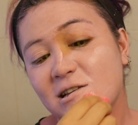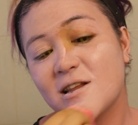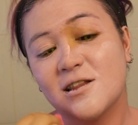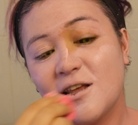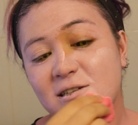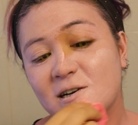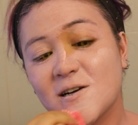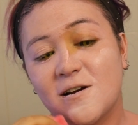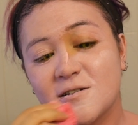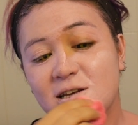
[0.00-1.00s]
and then they turn
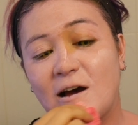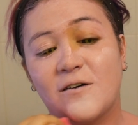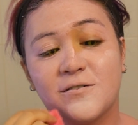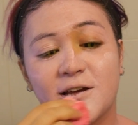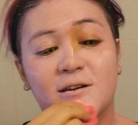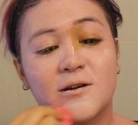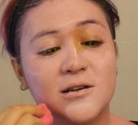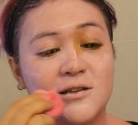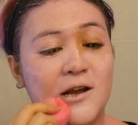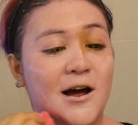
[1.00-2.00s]
out to have
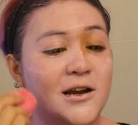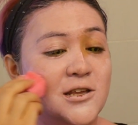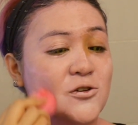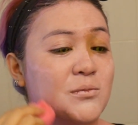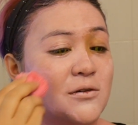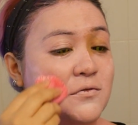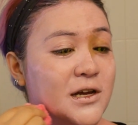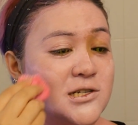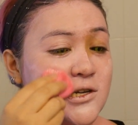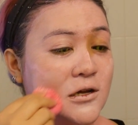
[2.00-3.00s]
like not human
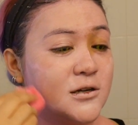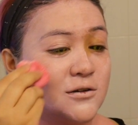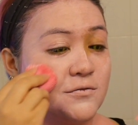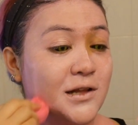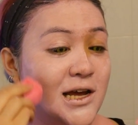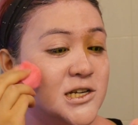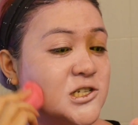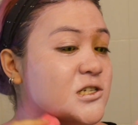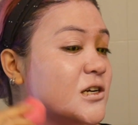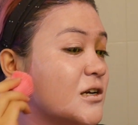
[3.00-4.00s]
flesh colored
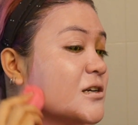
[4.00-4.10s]
flesh,